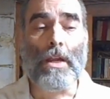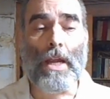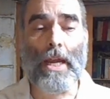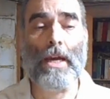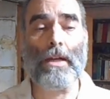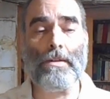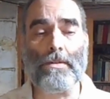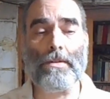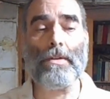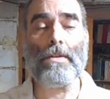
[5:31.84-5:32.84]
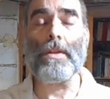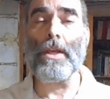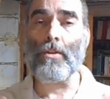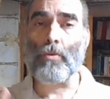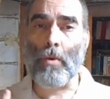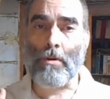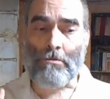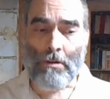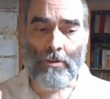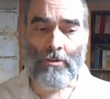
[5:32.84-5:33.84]
and these were
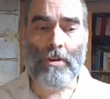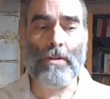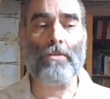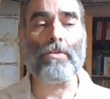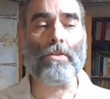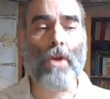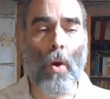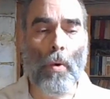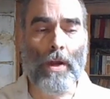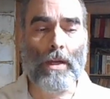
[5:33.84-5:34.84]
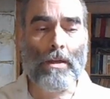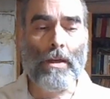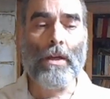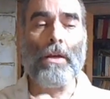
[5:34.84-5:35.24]
Christians going